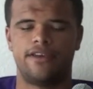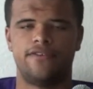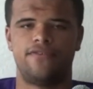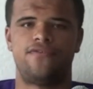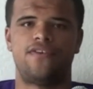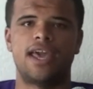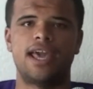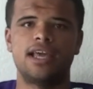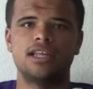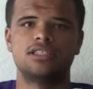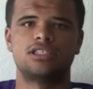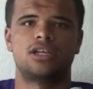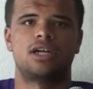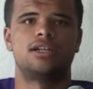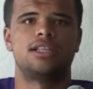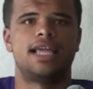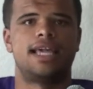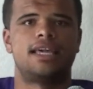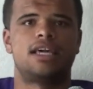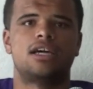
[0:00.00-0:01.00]
Fans
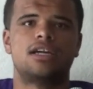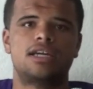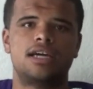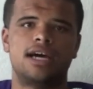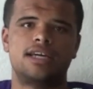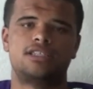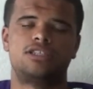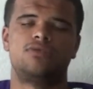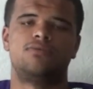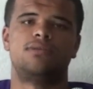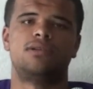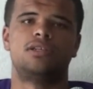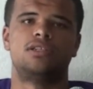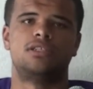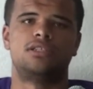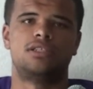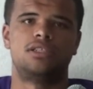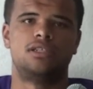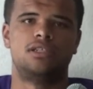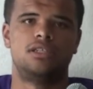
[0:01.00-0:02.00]
are like
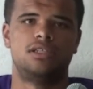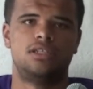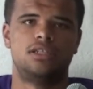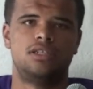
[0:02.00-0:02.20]
customers.